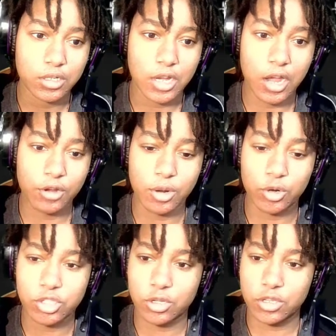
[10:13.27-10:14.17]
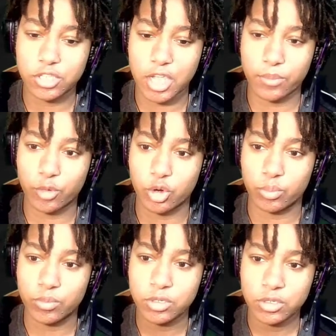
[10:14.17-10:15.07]
I don't know. We're still in the same
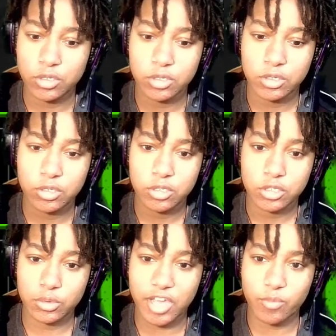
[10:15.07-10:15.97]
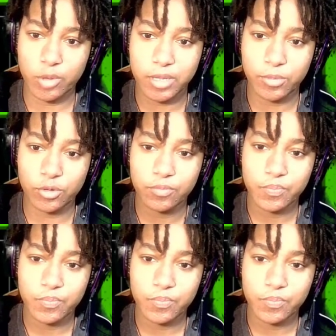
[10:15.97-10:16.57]
room. Do we have more people?